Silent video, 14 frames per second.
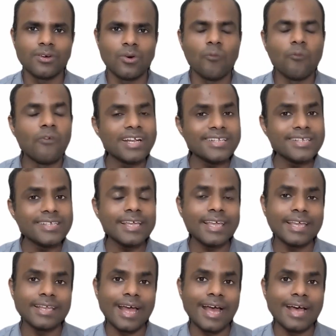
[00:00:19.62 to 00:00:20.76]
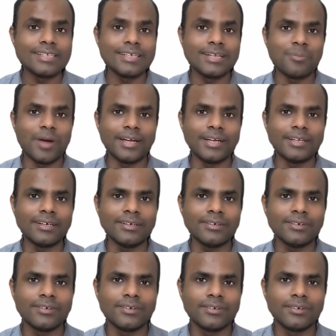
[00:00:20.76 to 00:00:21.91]
Once again, as a reminder,
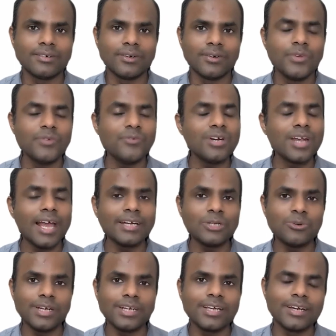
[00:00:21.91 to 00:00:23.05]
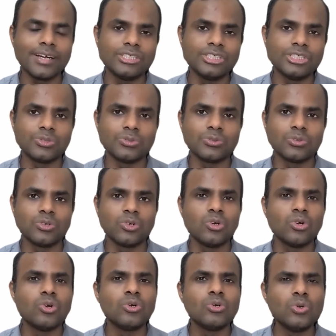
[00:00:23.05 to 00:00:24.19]
we would like to encourage you
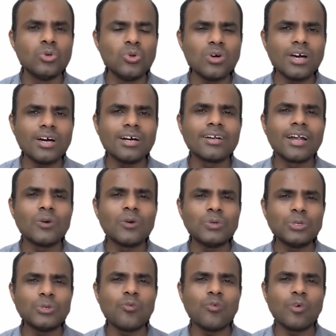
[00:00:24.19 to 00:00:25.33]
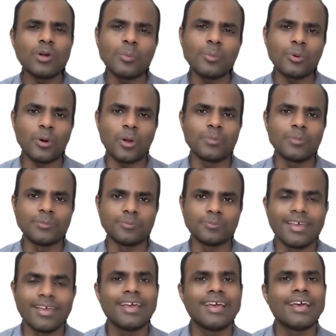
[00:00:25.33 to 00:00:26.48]
to look around you for a problem.
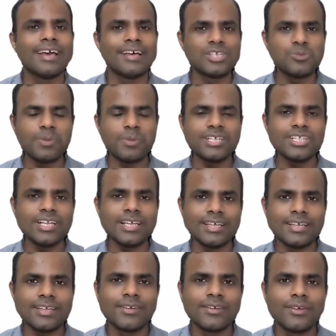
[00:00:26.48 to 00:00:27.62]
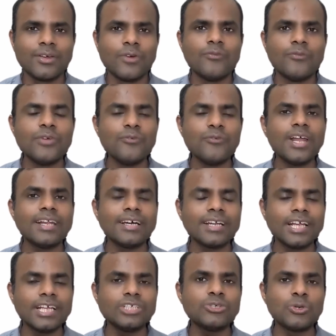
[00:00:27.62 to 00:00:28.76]
Especially, we would
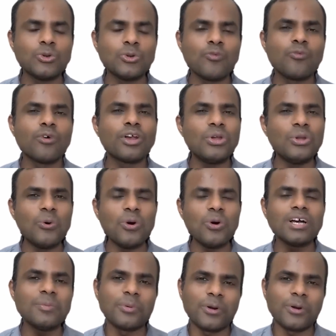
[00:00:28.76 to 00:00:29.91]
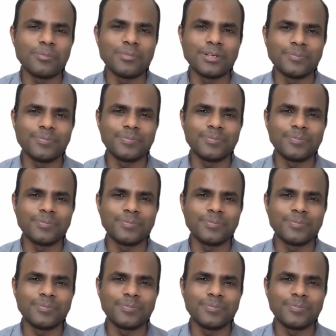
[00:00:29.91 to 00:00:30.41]
encourage you to look for a local problem,